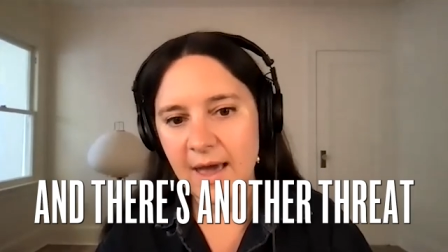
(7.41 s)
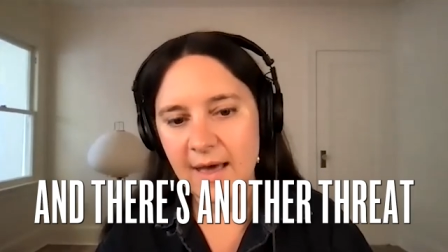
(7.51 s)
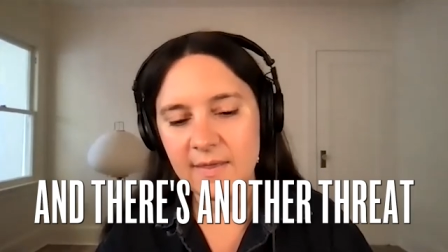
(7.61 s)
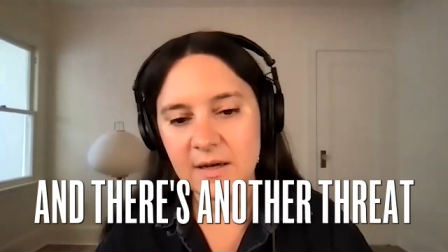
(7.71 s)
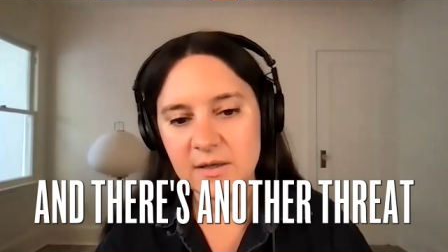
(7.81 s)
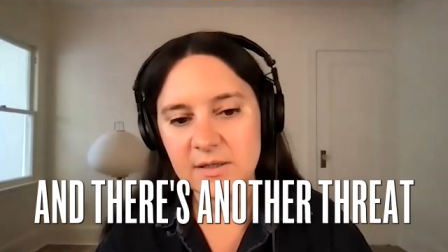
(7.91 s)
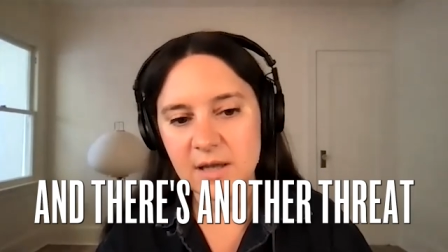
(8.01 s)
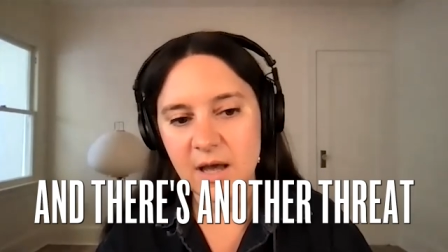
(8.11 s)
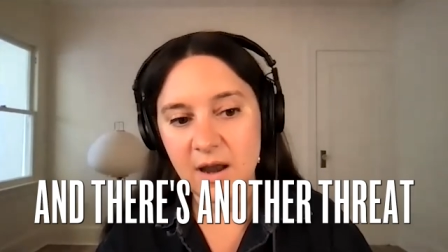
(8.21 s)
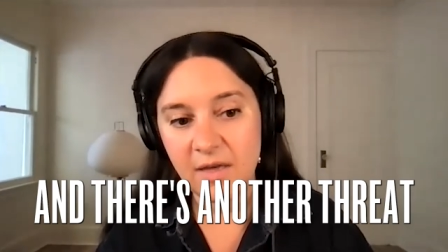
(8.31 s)
And
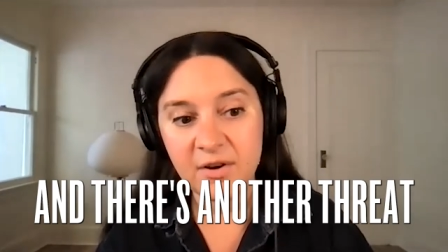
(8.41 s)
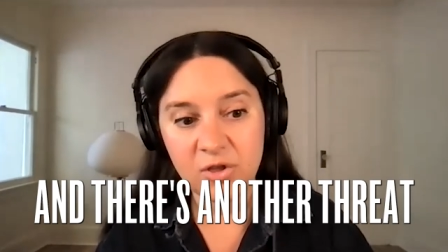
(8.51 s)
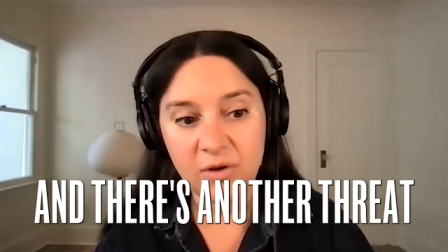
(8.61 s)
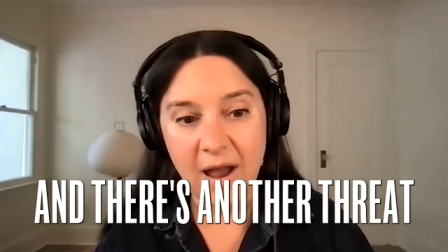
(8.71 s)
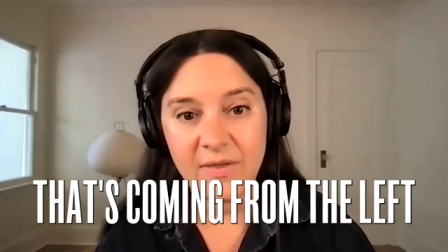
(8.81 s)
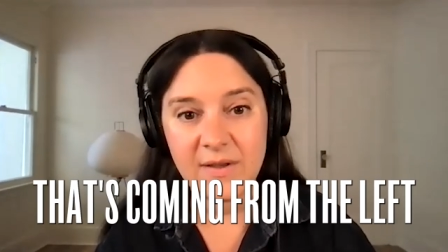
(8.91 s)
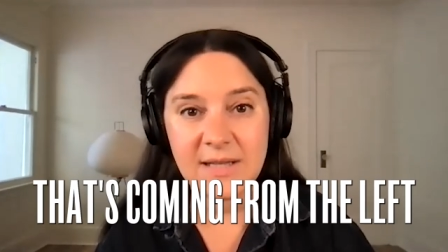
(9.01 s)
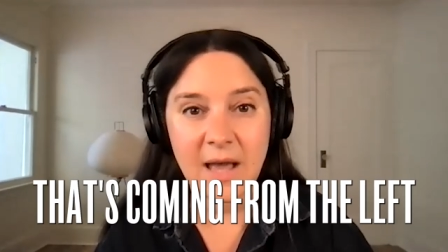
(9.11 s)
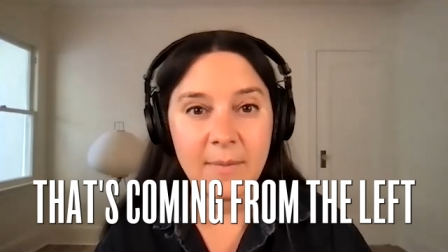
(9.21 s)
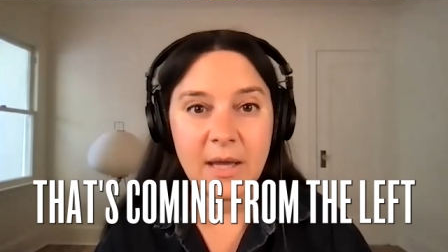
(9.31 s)
there's another threat
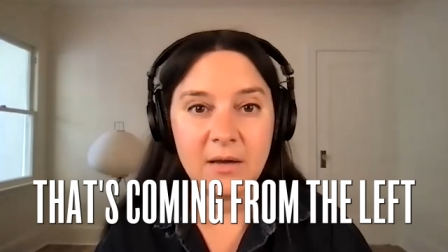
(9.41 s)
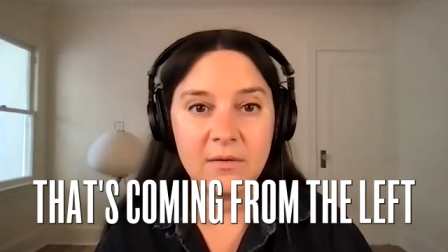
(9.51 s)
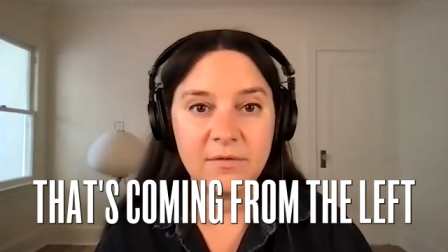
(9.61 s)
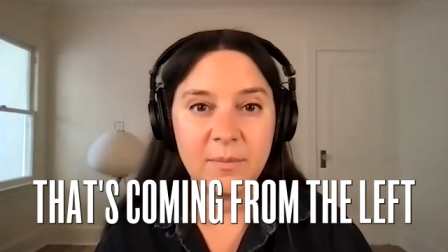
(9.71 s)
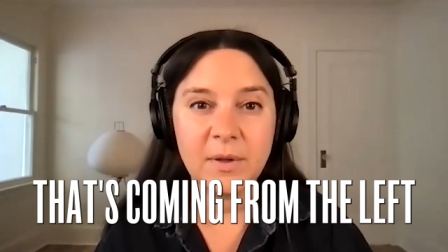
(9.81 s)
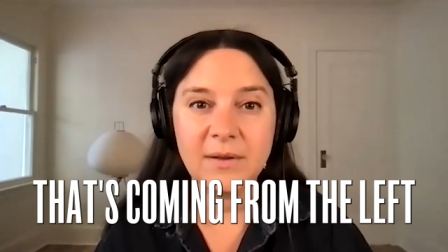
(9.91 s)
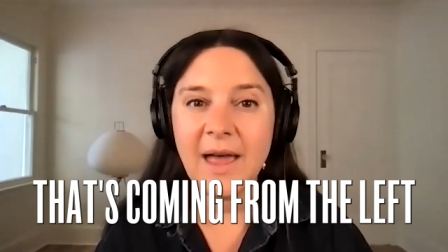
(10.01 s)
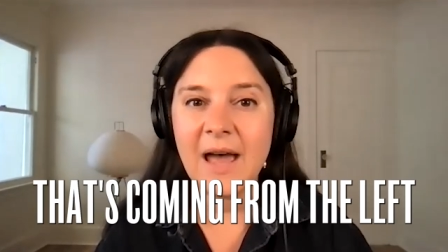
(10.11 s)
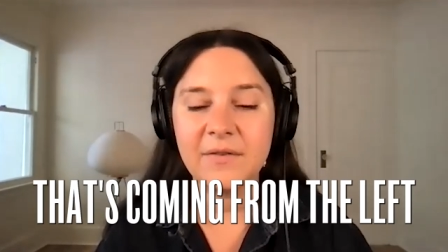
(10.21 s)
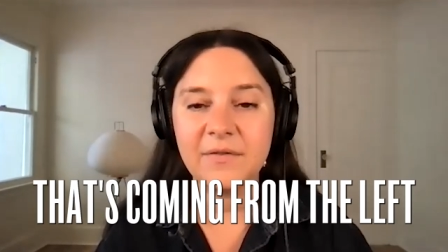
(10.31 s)
that's coming from the
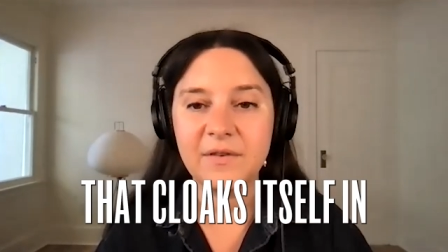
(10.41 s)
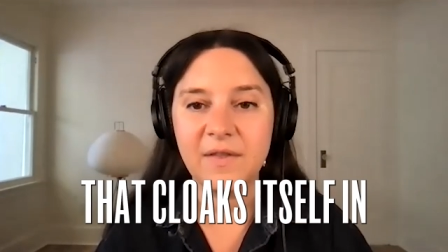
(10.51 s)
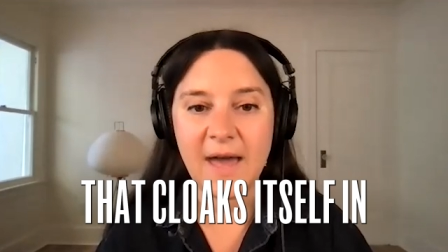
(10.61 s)
left